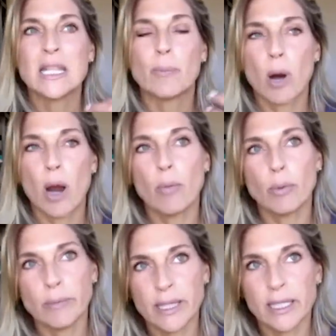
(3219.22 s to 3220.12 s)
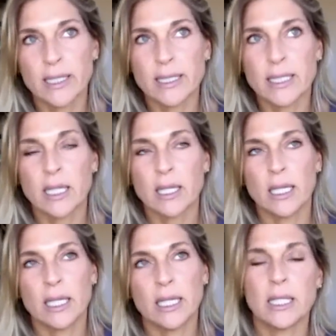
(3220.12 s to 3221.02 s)
the problem is
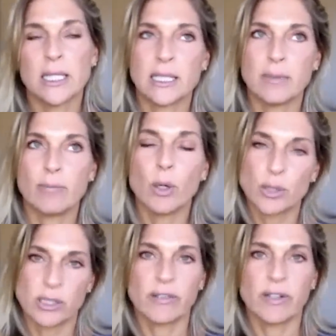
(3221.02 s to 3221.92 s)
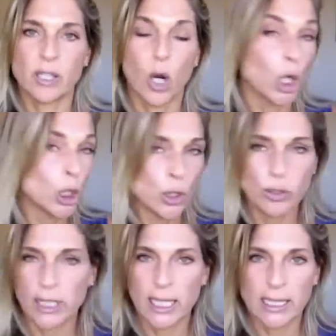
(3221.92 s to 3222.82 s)
is most of us aren't
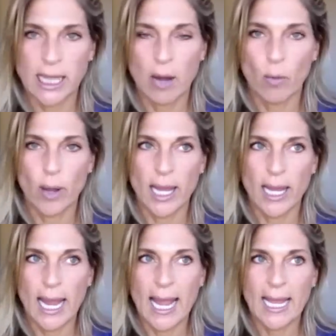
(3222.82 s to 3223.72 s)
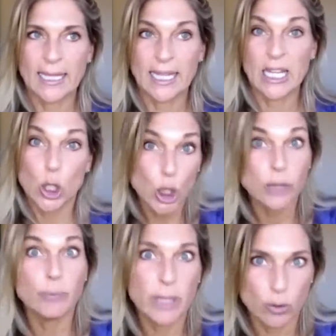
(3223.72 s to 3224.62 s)
using it that way and it
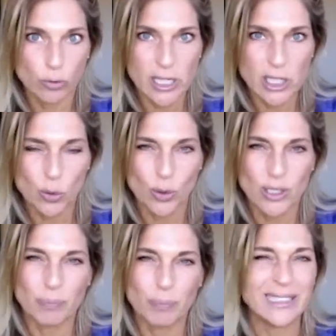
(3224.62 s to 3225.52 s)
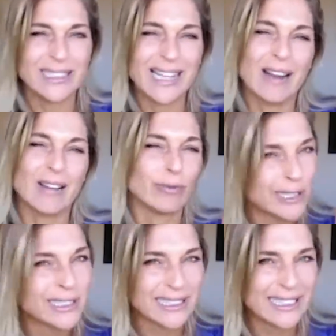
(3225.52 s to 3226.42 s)
could be a resource but not
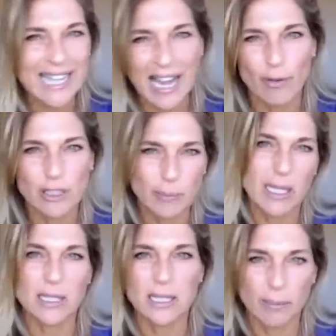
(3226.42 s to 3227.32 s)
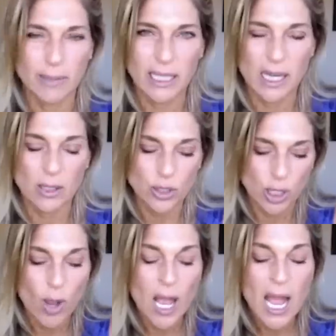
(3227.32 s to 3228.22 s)
really now it's become something else
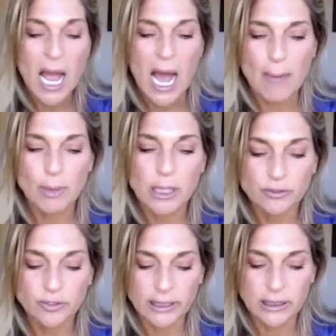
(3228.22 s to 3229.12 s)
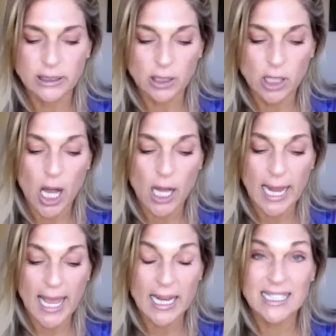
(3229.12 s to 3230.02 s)
so i'm conflicted a lot
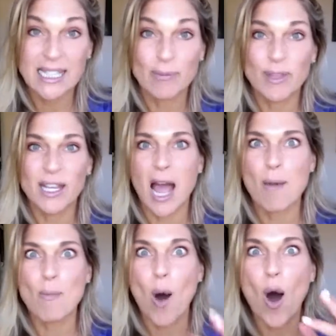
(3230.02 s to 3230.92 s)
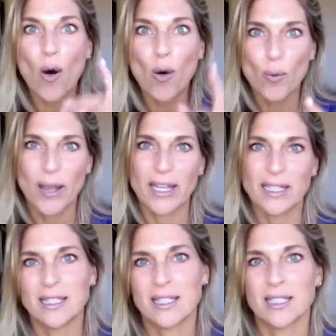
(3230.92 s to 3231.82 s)
and it's something i'm
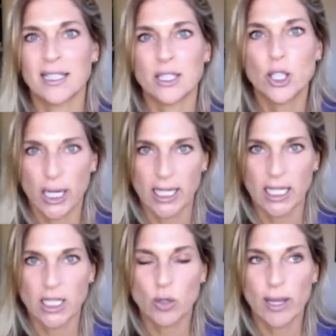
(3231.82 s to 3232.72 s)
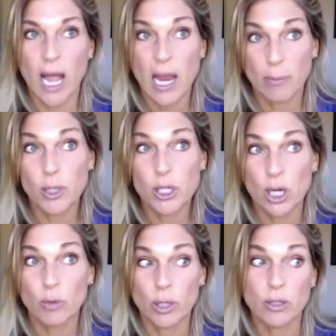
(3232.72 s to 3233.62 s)
always checking so i, I
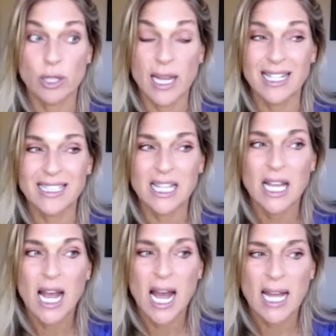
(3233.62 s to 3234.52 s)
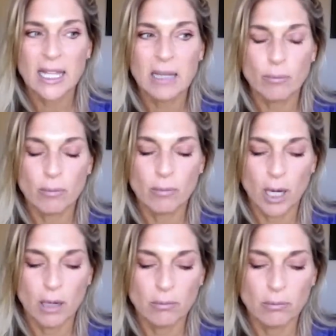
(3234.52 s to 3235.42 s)
appreciate what you're saying because i think uh,
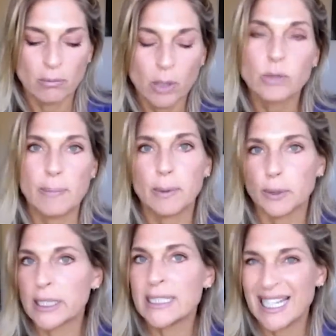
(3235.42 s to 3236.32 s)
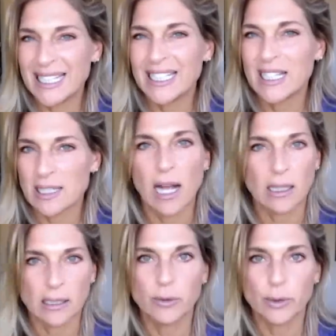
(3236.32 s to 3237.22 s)
most people are contending
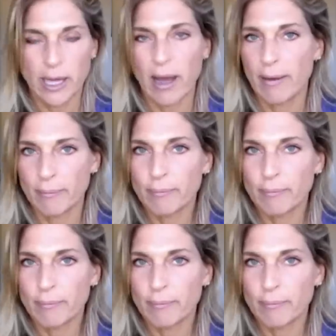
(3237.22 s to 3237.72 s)
exactly with that